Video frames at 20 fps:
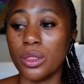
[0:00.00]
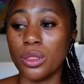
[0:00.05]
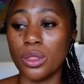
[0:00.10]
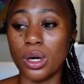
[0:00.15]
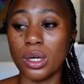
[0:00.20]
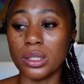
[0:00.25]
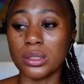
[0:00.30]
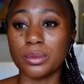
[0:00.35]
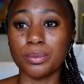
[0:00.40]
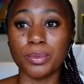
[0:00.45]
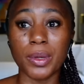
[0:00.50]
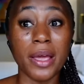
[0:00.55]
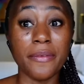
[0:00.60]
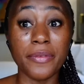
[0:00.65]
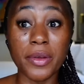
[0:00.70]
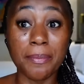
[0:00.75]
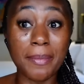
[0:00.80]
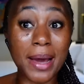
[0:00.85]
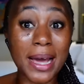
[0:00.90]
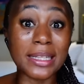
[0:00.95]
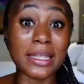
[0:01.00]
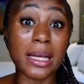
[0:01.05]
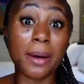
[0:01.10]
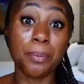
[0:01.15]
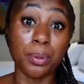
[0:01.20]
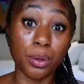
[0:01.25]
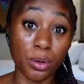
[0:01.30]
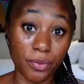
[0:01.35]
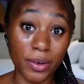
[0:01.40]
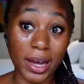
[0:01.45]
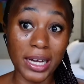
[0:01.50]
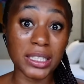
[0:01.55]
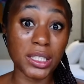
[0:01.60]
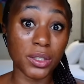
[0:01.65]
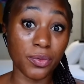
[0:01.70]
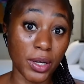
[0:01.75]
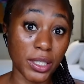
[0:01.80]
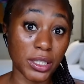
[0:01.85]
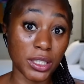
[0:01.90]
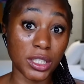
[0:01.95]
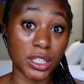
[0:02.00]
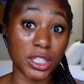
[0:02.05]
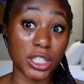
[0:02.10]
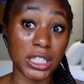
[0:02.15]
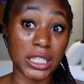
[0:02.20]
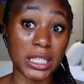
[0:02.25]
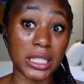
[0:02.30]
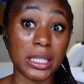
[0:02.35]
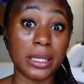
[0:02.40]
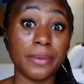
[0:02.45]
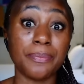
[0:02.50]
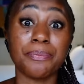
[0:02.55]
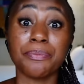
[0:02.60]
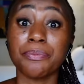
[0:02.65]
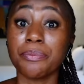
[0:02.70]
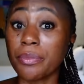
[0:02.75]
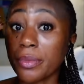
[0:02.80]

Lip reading: not every man that provides financially